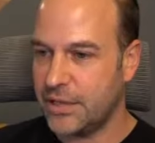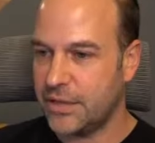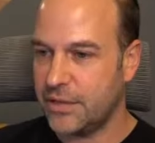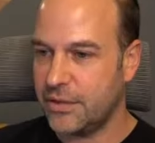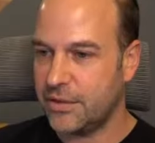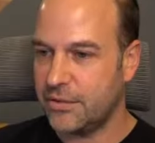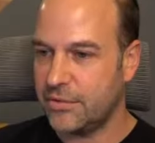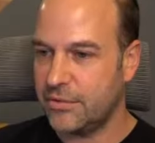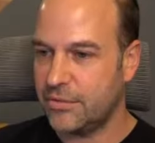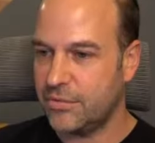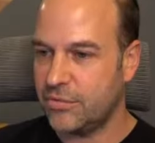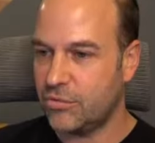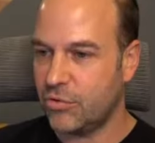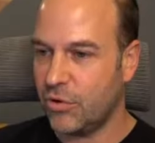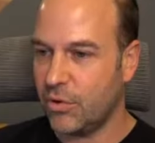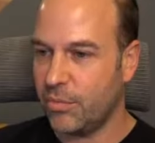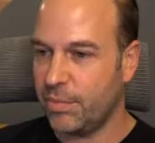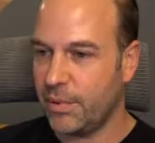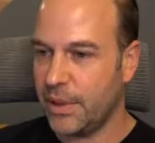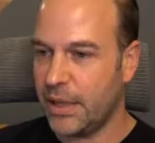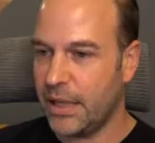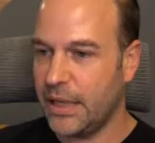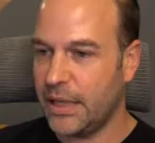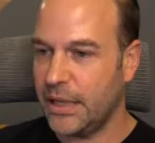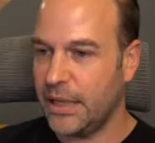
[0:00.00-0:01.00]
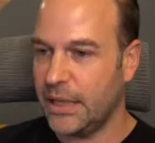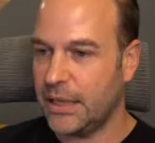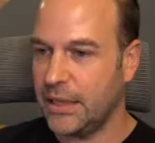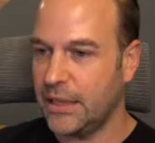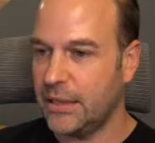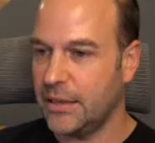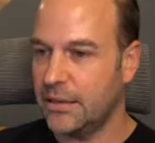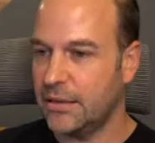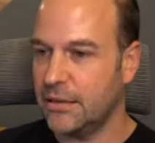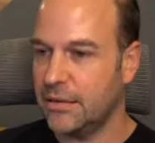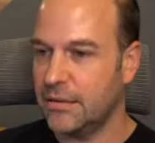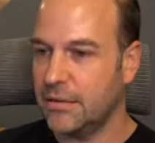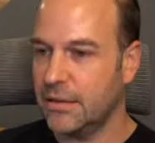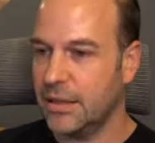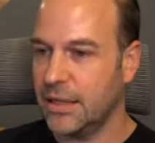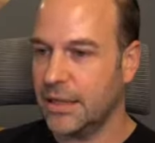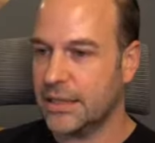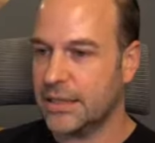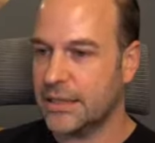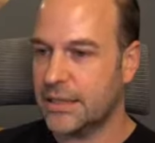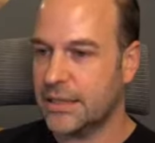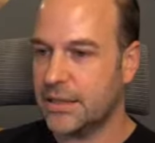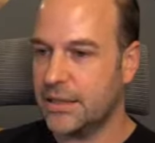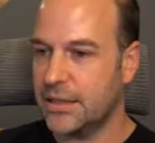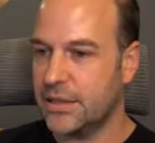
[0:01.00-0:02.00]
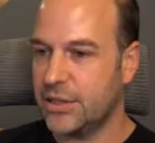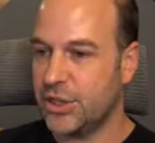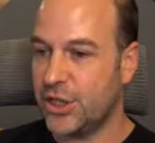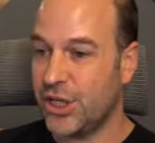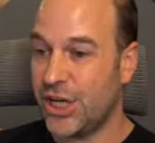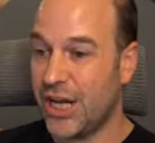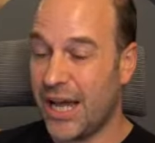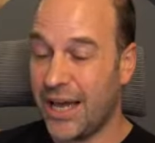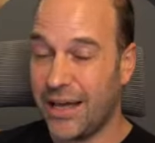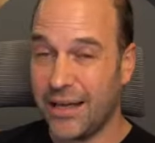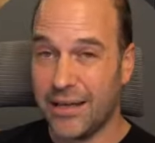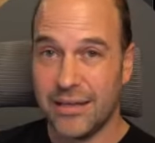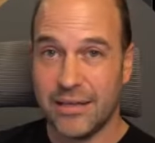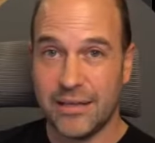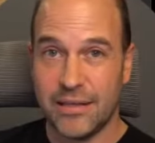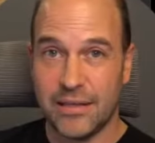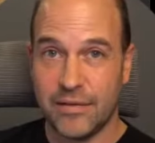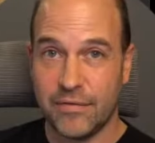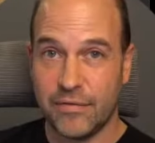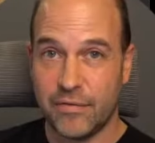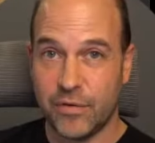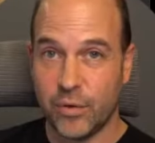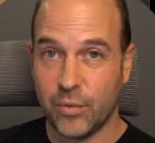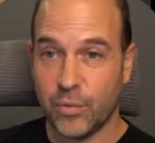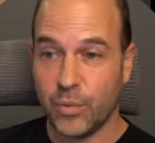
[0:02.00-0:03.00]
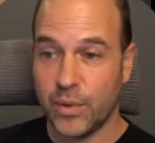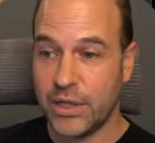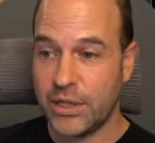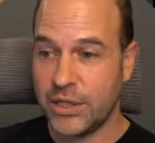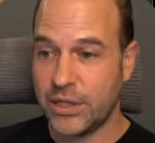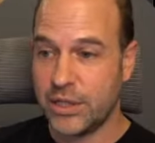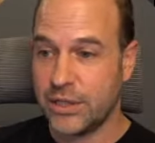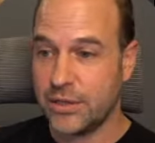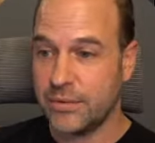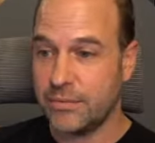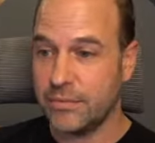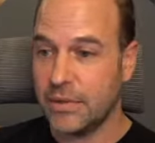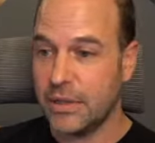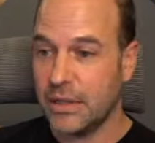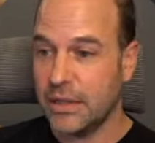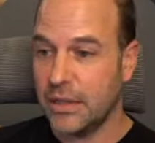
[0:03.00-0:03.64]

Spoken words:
to drop any links in the chat if you wish.